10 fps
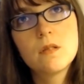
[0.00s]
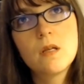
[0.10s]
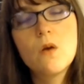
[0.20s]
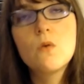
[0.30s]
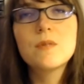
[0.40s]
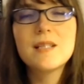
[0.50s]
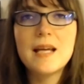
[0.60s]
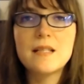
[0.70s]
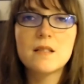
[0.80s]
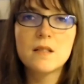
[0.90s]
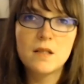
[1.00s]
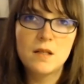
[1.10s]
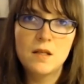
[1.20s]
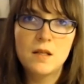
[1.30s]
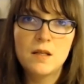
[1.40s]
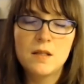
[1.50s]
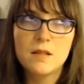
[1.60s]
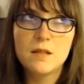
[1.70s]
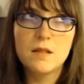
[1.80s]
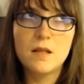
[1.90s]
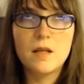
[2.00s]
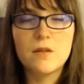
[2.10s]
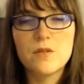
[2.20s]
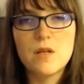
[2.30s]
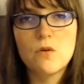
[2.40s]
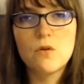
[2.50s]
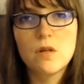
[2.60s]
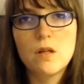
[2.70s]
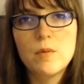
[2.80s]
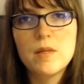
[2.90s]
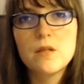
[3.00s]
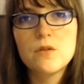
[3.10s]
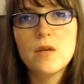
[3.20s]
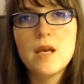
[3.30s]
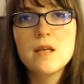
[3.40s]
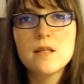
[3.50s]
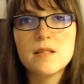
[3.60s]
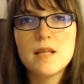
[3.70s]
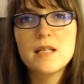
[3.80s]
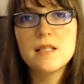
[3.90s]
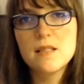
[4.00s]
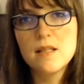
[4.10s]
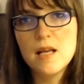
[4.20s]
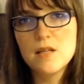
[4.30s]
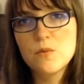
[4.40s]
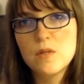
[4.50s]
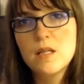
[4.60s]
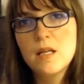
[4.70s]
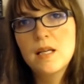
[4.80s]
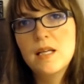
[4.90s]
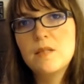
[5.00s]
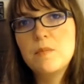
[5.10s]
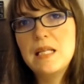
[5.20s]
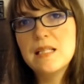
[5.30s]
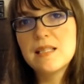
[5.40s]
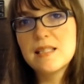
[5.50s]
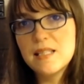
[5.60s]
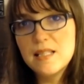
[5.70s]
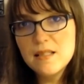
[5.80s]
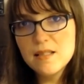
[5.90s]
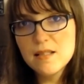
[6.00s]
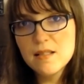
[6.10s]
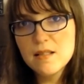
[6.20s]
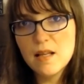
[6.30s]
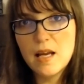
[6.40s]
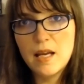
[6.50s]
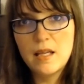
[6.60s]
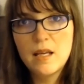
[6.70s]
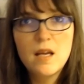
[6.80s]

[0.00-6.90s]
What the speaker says: Oh, seit. I got those out of order a little bit. That's okay. Seit is the last one. It means since, like